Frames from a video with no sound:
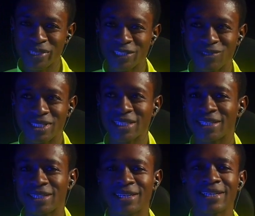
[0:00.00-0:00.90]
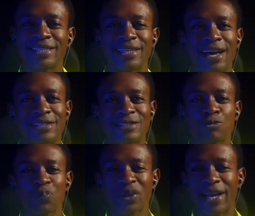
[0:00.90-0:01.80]
mean to say that
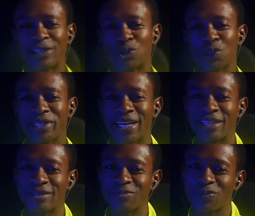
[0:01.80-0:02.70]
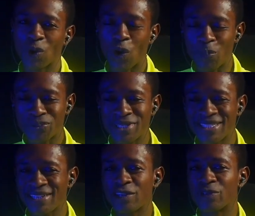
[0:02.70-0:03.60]
a drone can
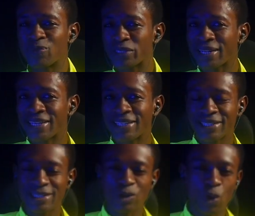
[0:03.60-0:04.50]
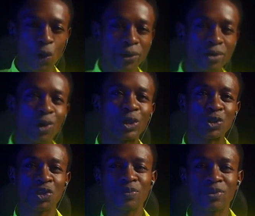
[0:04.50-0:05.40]
operate remotely or
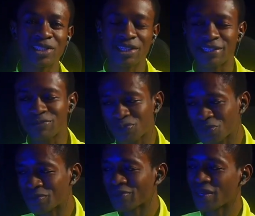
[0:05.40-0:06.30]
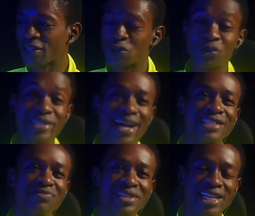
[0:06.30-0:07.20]
autonomously? So there are
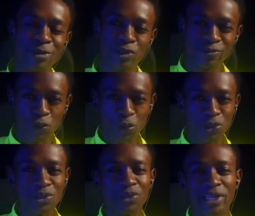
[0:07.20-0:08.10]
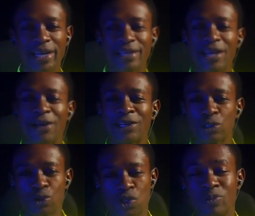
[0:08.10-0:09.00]
different types of drone. Okay,
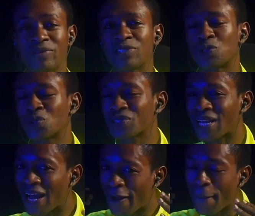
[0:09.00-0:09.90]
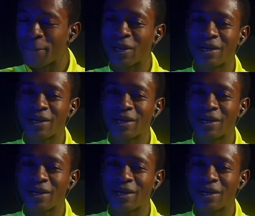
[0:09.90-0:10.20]
so some of the drones are